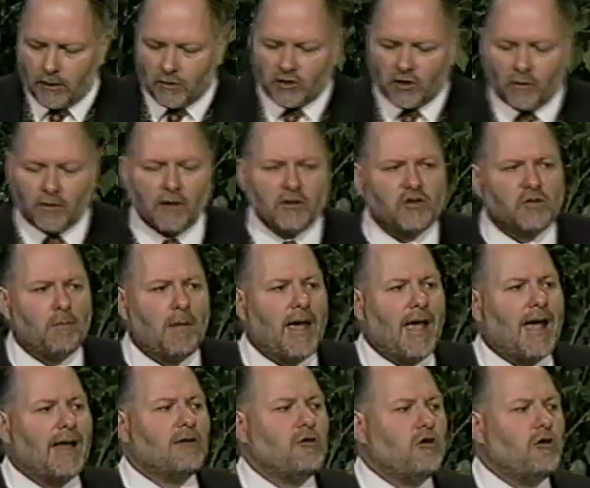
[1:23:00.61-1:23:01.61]
So this
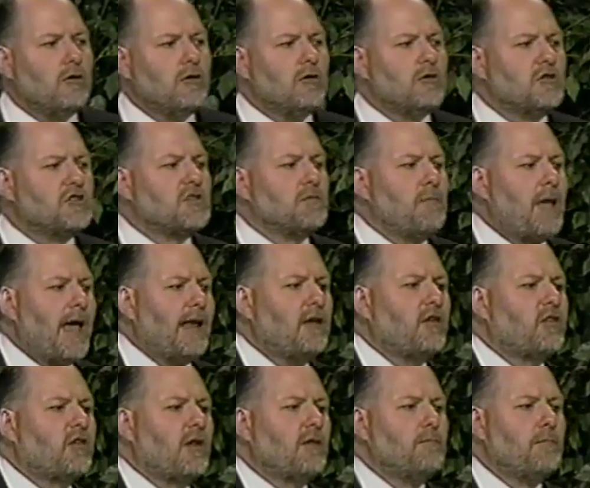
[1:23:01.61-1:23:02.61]
man used
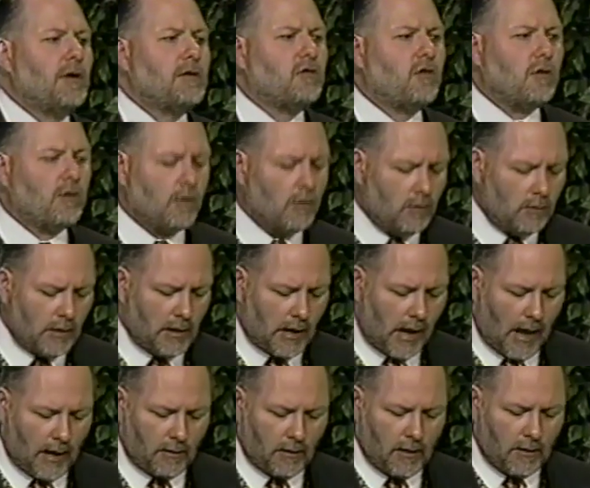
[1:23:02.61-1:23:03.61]
medicine but diluted
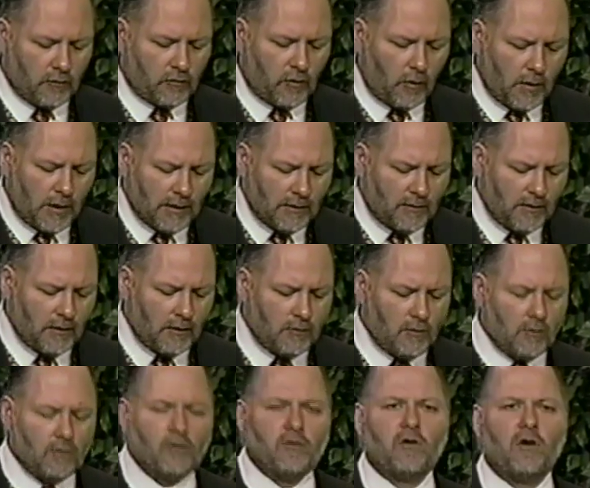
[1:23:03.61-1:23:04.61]
it. So he
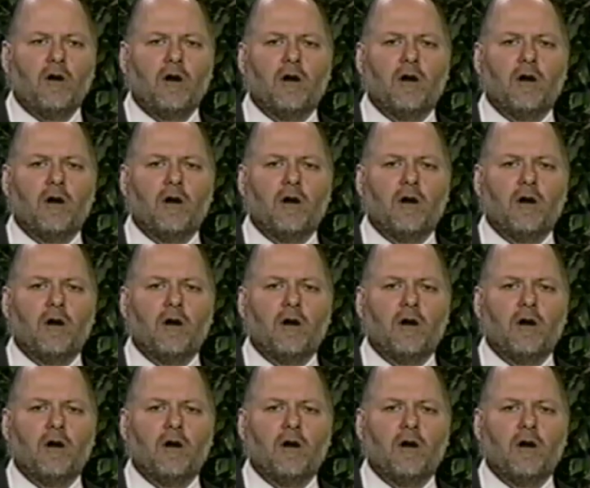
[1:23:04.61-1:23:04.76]
did use